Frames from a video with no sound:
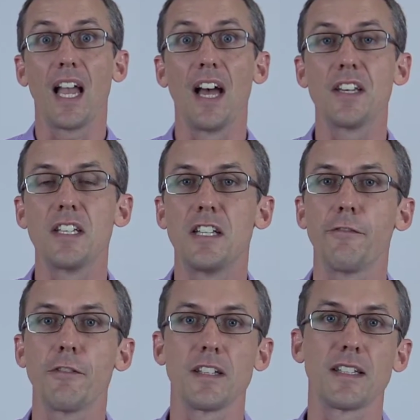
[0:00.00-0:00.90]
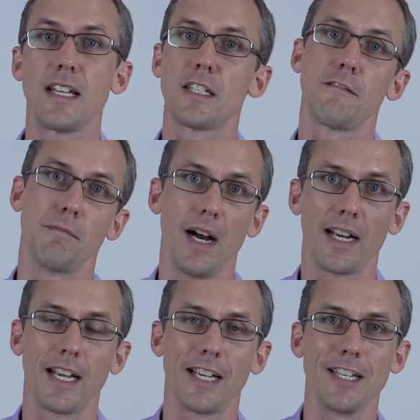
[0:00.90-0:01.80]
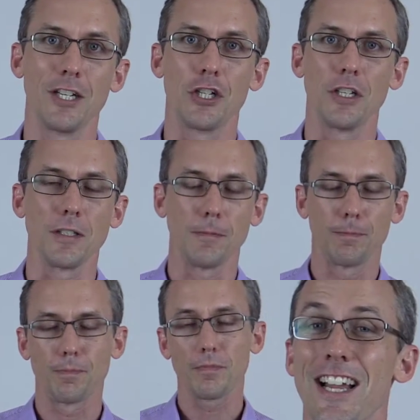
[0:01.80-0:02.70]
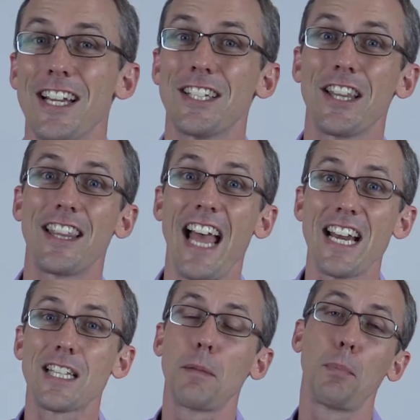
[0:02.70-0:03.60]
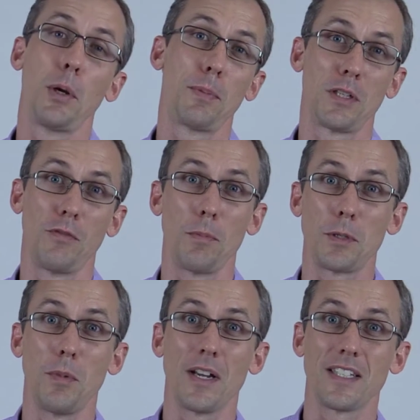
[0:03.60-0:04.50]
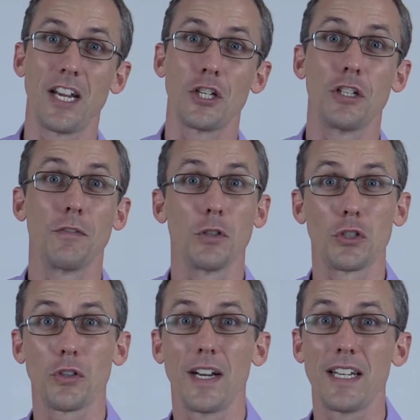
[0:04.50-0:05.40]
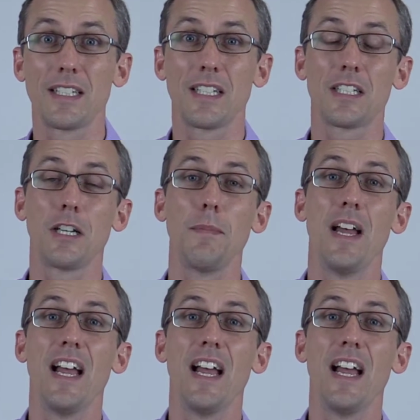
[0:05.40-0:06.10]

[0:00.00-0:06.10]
under different sets of market conditions. So that's the purpose of optimization of your trading system,